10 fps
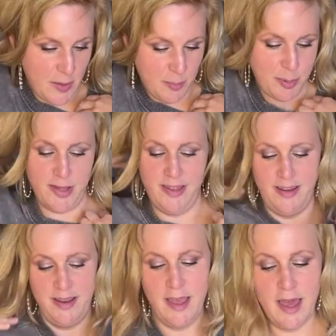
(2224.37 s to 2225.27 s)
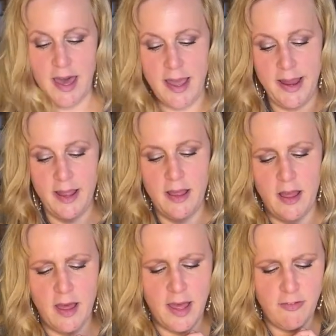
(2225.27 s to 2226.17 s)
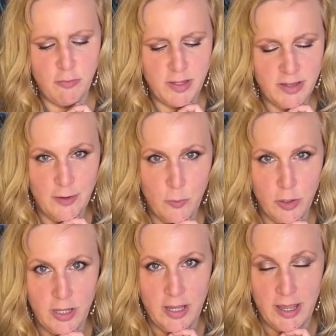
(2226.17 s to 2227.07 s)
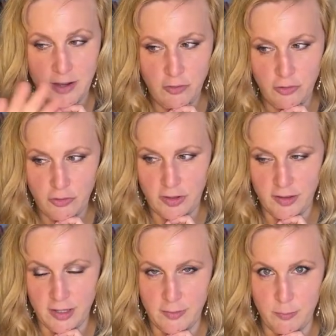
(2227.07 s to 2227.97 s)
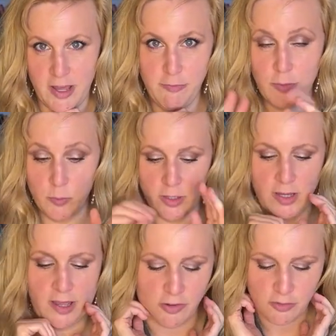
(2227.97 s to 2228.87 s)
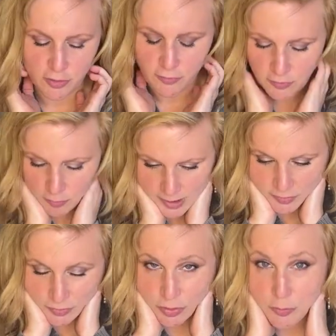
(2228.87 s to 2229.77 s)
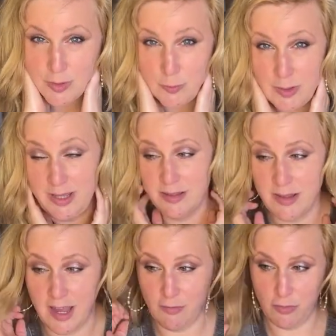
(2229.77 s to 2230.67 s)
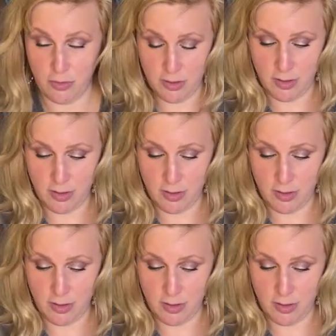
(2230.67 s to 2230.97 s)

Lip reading: but I've been like working extra. I think I've been working extra for the past 3 weeks. I took